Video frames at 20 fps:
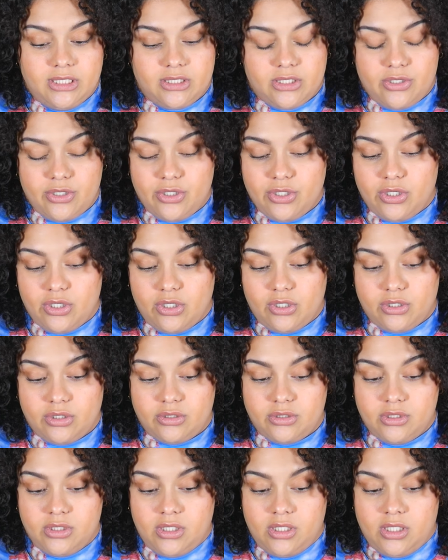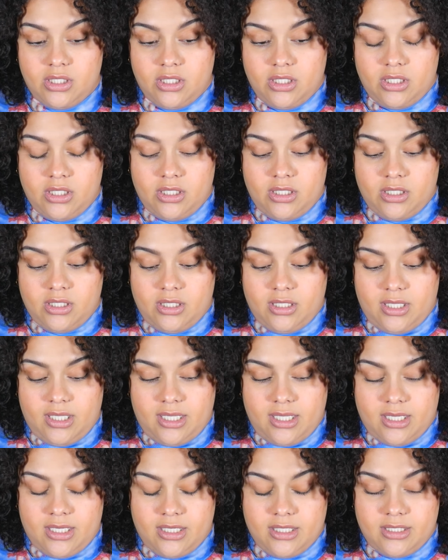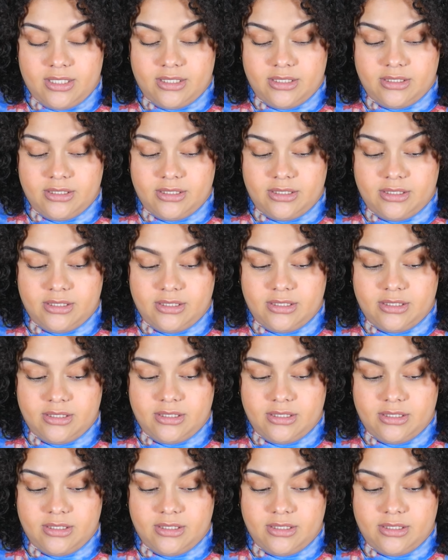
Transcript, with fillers: to tell your girl and